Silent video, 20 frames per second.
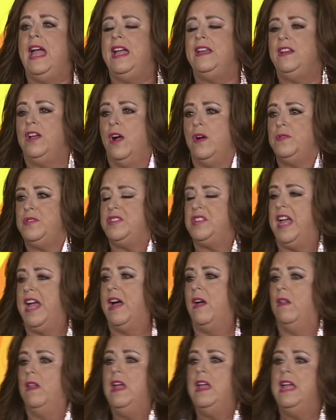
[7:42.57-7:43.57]
and go
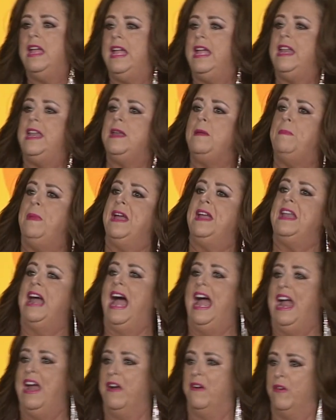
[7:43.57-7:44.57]
sell. It had been
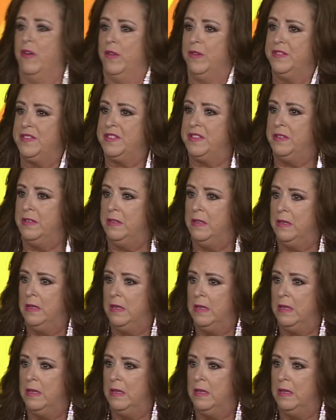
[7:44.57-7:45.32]
Harold's.